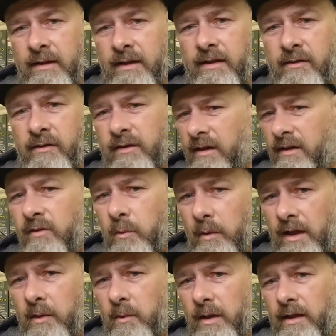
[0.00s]
It's
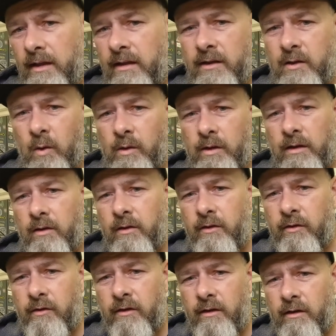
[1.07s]
really, really a
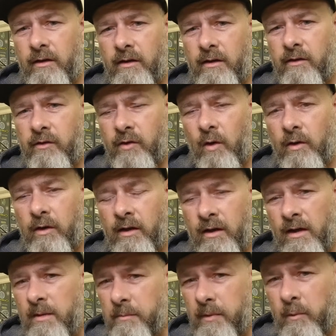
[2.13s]
Goldilocks shock.
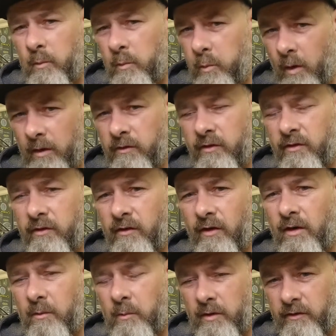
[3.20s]
But once you
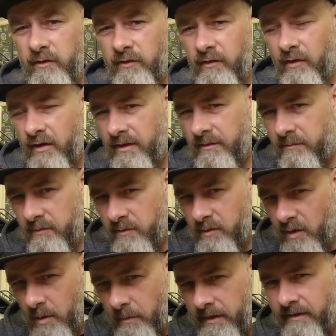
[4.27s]
started
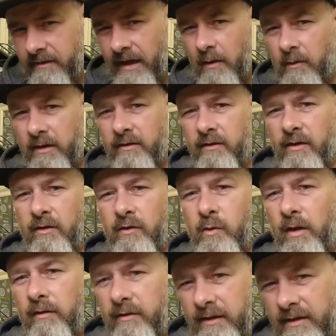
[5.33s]
coming down into the
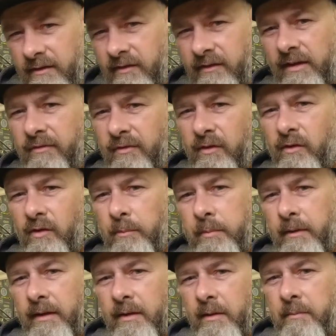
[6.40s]
travel, it stiffens up
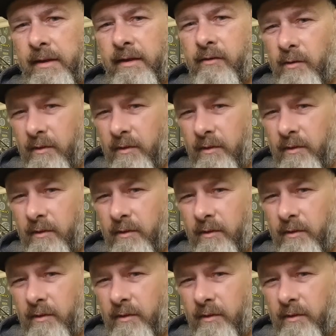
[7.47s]
a little bit.